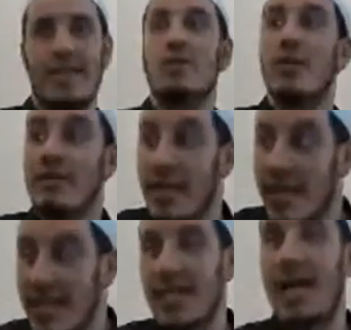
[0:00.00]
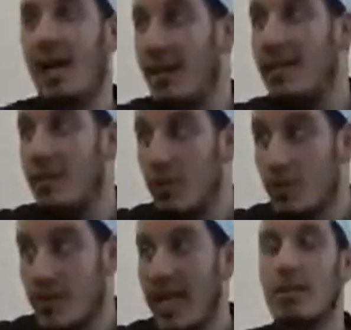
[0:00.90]
So if the leader,
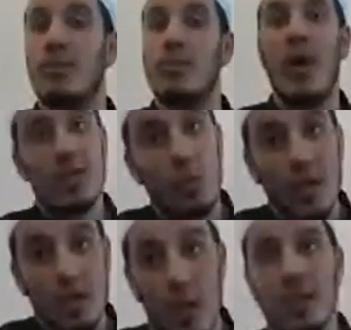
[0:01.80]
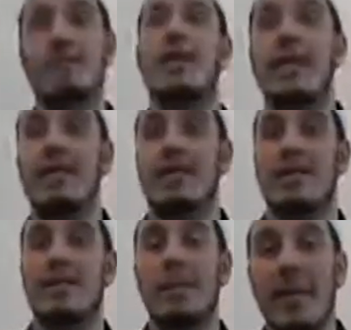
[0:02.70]
so Sa'd ibn Mu'ad was one of the
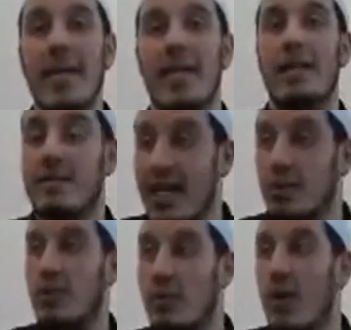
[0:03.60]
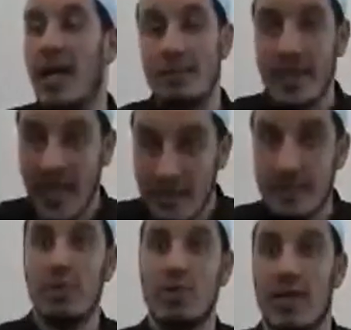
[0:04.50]
leaders, meaning if Sa'd ibn Mu'ad becomes
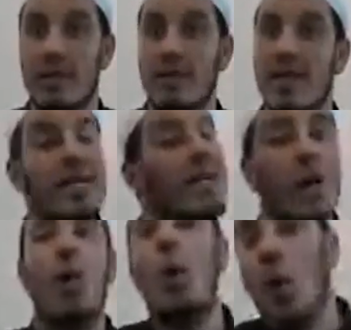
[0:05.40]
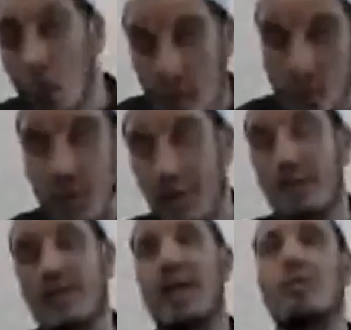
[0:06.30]
a Muslim, all the tribe
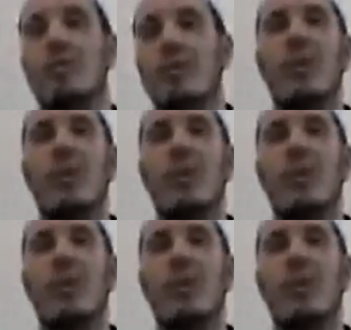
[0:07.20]
of Sa'd ibn